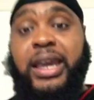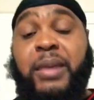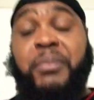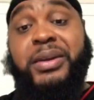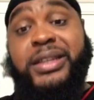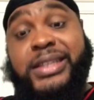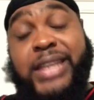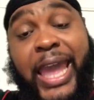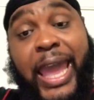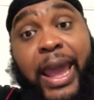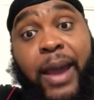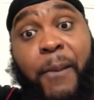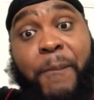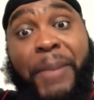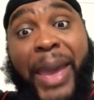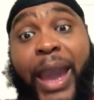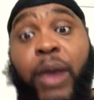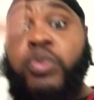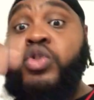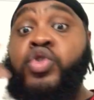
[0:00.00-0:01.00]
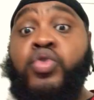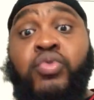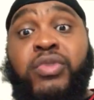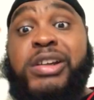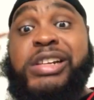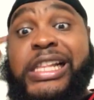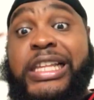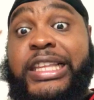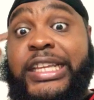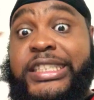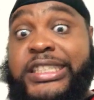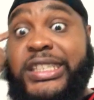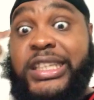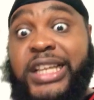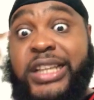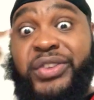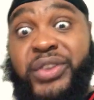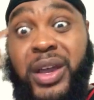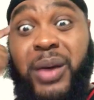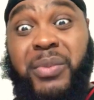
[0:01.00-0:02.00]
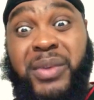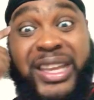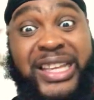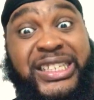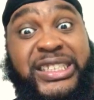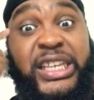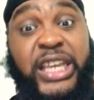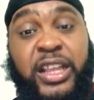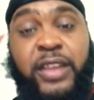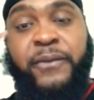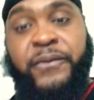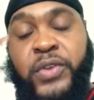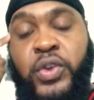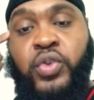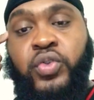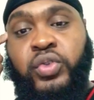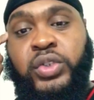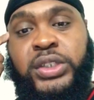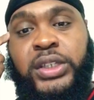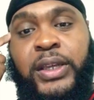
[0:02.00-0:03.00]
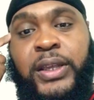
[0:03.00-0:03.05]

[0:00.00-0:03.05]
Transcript: But down back, when you were listen to Nip in his interviews,